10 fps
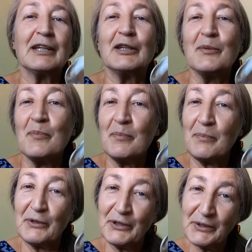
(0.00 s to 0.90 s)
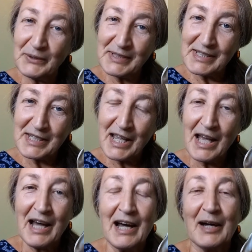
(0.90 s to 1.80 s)
The pearls
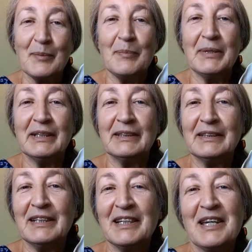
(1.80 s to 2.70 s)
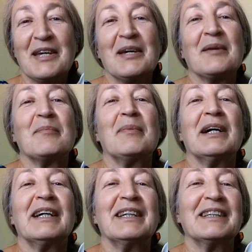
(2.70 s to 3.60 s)
are built
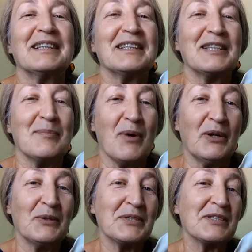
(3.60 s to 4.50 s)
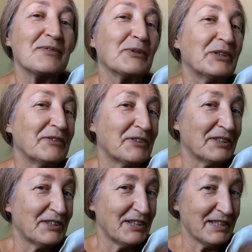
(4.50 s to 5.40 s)
by the mollusks for
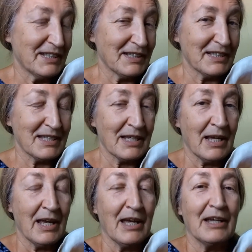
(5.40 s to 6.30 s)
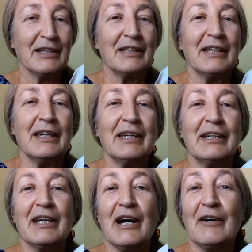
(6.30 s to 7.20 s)
different reasons.
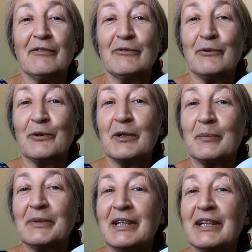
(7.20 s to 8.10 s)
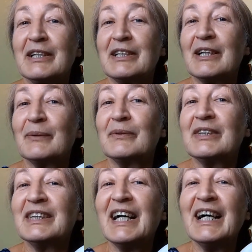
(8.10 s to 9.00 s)
They are formed around
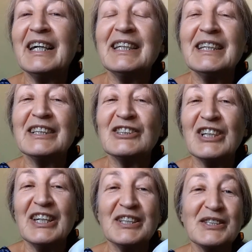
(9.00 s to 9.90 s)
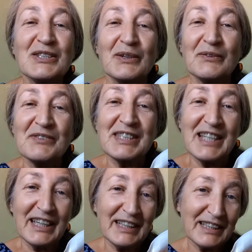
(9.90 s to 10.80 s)
tiny grains of
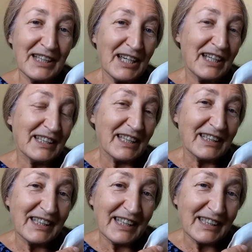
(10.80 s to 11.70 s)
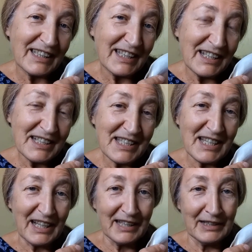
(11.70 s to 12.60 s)
sand that get
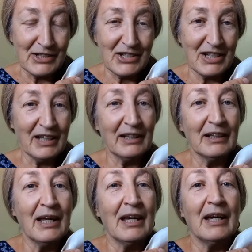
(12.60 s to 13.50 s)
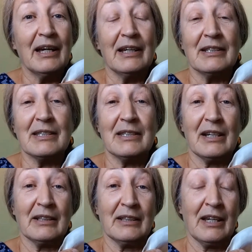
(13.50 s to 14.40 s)
inside the shell and
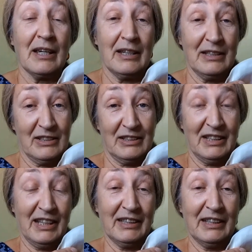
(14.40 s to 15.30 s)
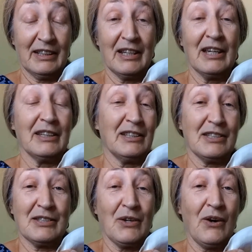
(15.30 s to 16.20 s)
start irritating the
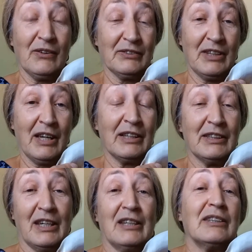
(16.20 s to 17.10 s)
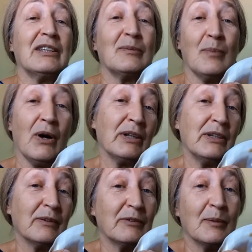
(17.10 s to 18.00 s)
soft, tender
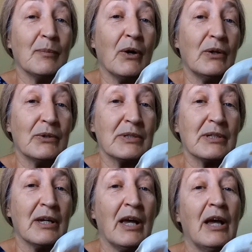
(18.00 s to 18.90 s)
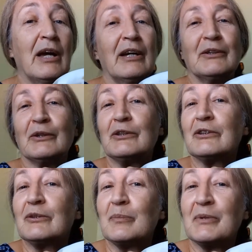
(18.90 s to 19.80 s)
body of the mollusk in order
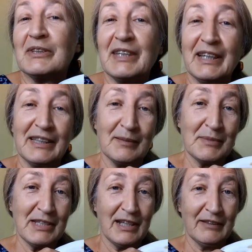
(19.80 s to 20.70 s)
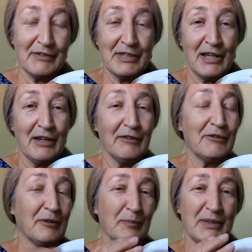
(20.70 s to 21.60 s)
to protect themselves
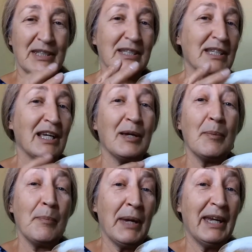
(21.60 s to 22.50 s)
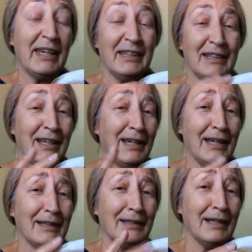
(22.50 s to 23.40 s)
from this pain
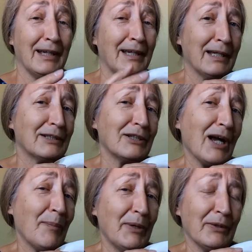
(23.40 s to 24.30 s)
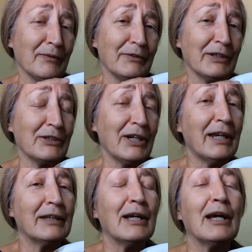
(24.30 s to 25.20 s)
and rubbing of the
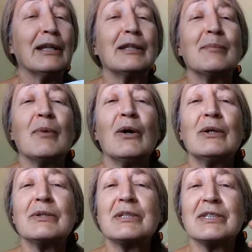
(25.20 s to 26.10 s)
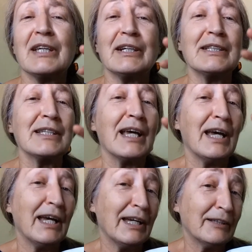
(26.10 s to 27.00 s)
grain. The mollusk starts
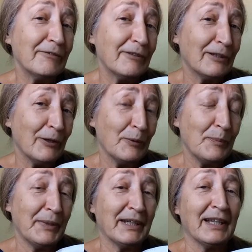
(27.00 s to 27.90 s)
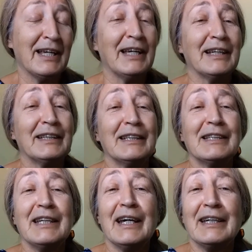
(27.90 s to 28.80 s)
enveloping the
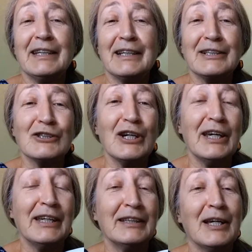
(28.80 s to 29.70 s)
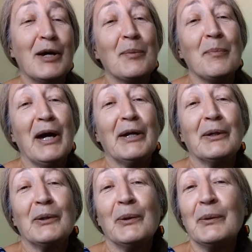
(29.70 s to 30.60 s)
tiny grain by
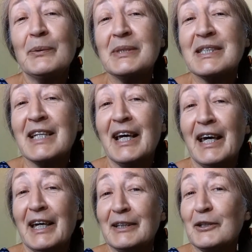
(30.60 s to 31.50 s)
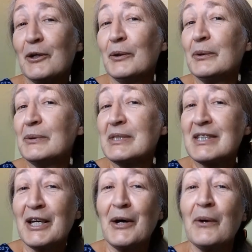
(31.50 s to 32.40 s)
coats and
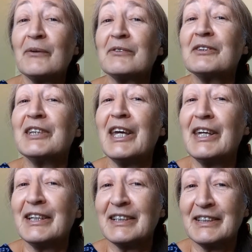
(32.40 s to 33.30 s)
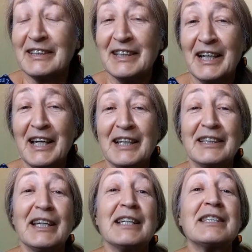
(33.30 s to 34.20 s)
coats of nacre,
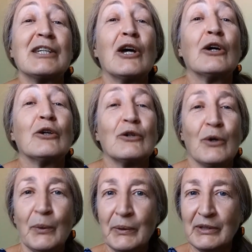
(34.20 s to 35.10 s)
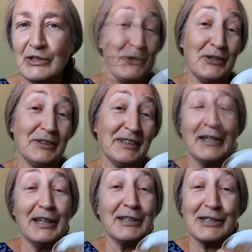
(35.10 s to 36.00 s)
thus growing the pearl
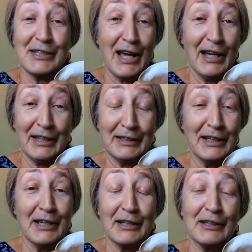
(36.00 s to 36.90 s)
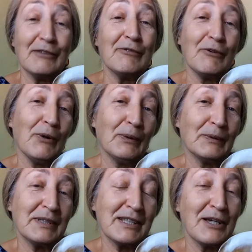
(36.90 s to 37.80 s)
inside the
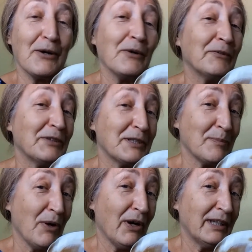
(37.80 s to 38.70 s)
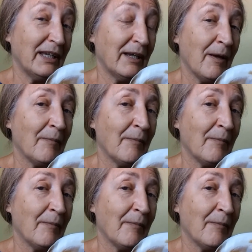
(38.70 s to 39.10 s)
folds of its body.